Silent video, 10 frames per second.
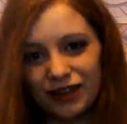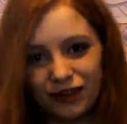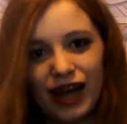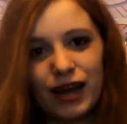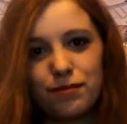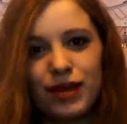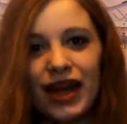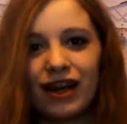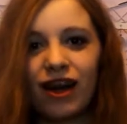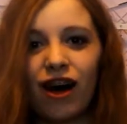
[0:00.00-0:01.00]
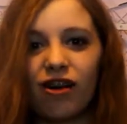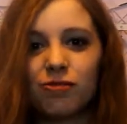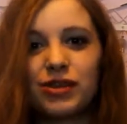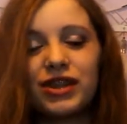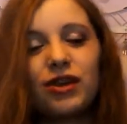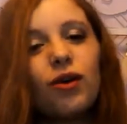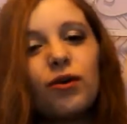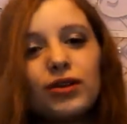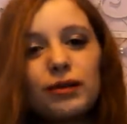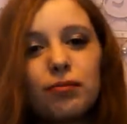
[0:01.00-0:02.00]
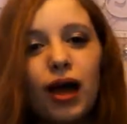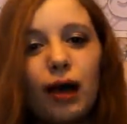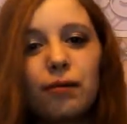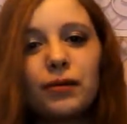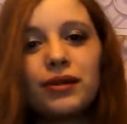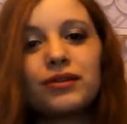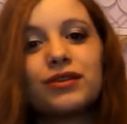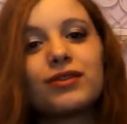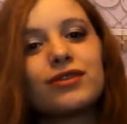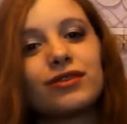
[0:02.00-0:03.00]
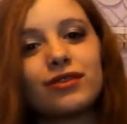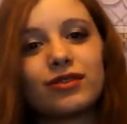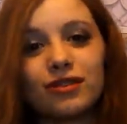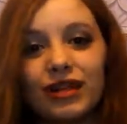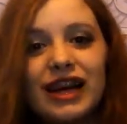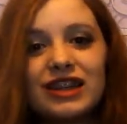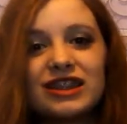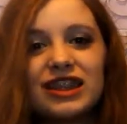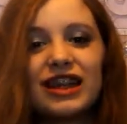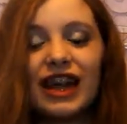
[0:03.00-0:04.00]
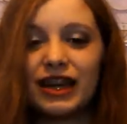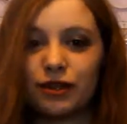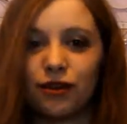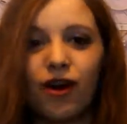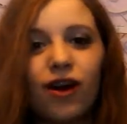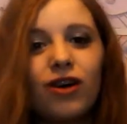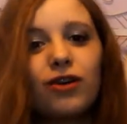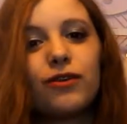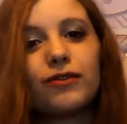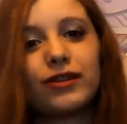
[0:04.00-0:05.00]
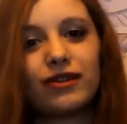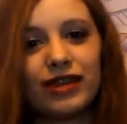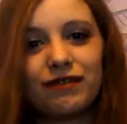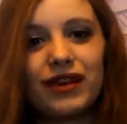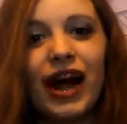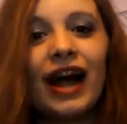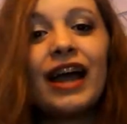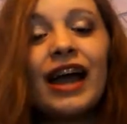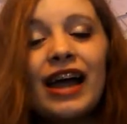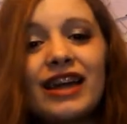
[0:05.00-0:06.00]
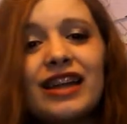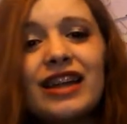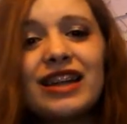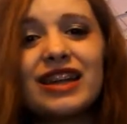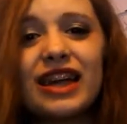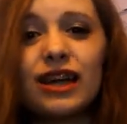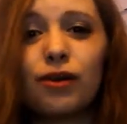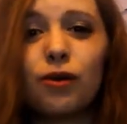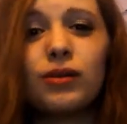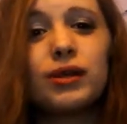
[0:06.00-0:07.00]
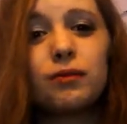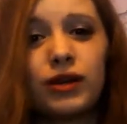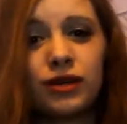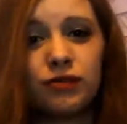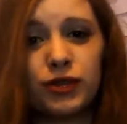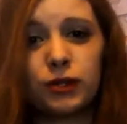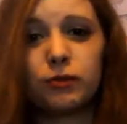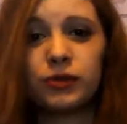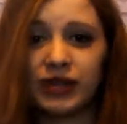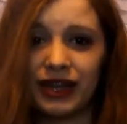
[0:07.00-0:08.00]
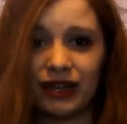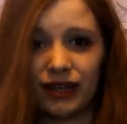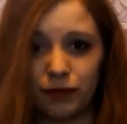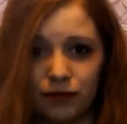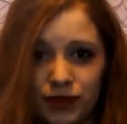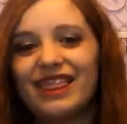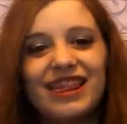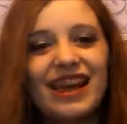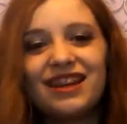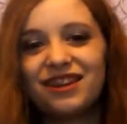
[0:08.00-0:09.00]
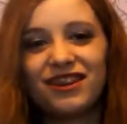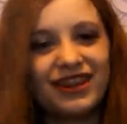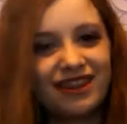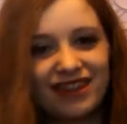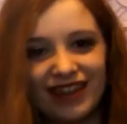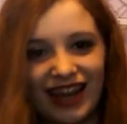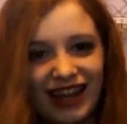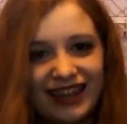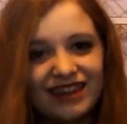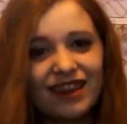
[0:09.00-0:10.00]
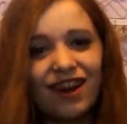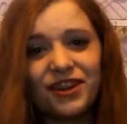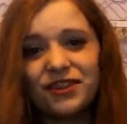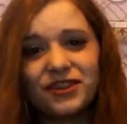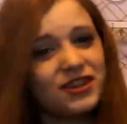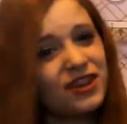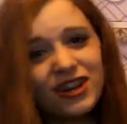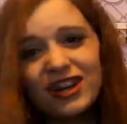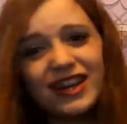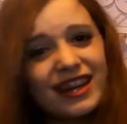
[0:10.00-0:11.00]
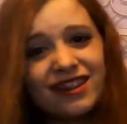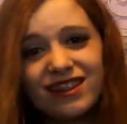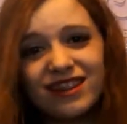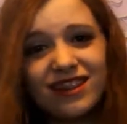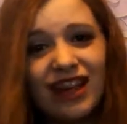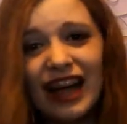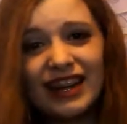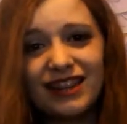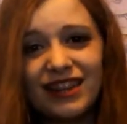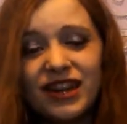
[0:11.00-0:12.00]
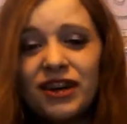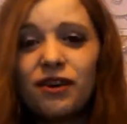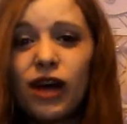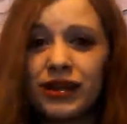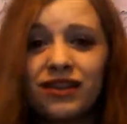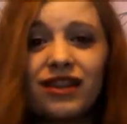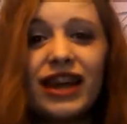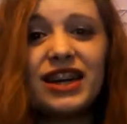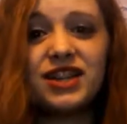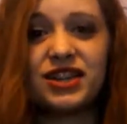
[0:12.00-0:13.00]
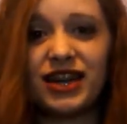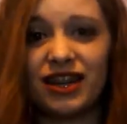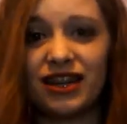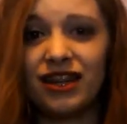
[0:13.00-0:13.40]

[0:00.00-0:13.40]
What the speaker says: you gotta back off. But the only problem is this is a selection and you're all going for the same guy. And in the end, only one of you will get him. And then Chris says, are you sure he still likes you? Translation.